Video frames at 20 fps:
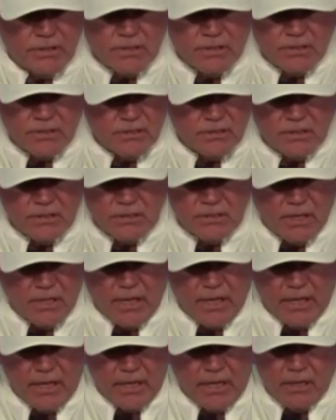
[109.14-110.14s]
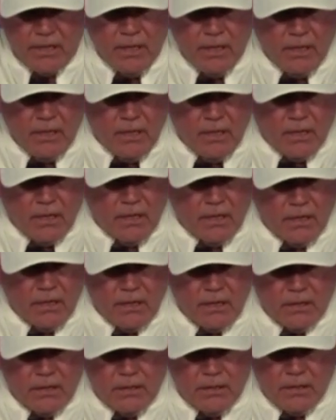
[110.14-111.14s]
This isn't a,
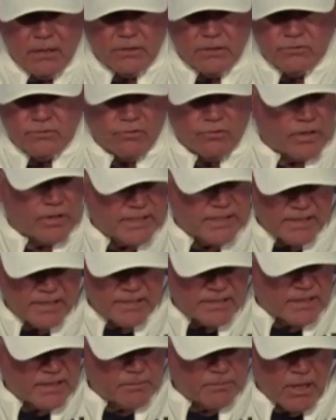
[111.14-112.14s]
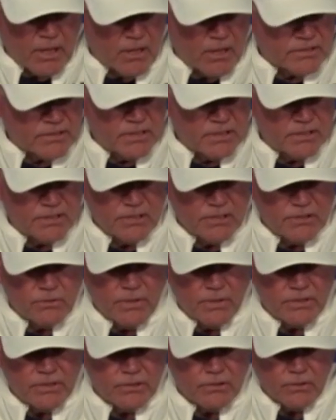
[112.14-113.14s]
uh, a drug testing policy
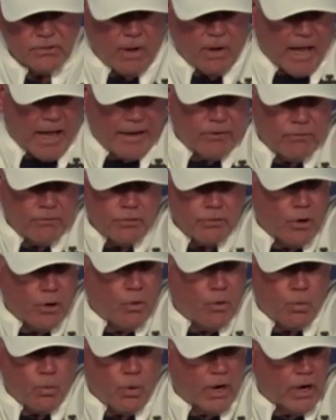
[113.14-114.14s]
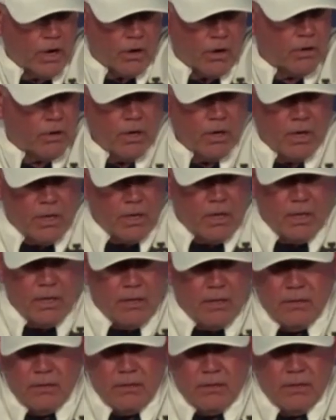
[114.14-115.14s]
situation. So I don't know where
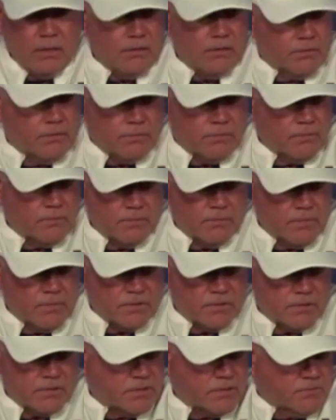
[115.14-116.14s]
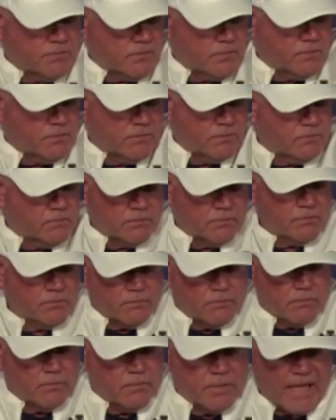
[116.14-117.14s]
the, this
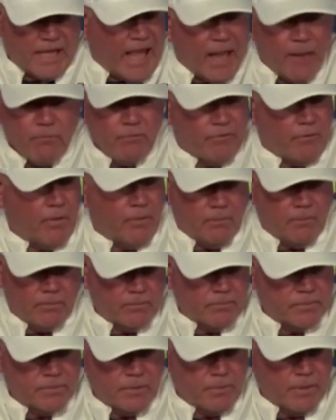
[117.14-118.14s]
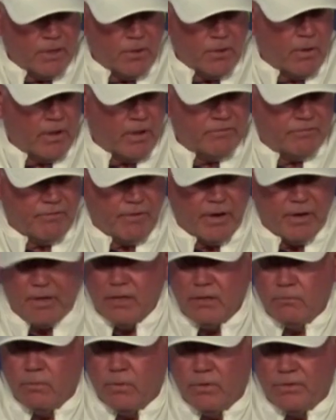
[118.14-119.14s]
came from, to be quite frank
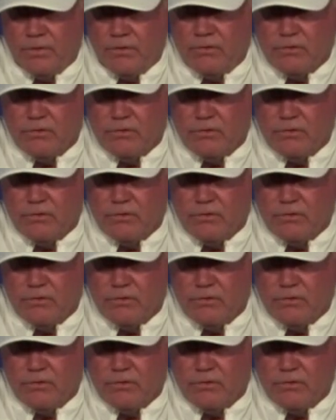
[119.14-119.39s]
with you.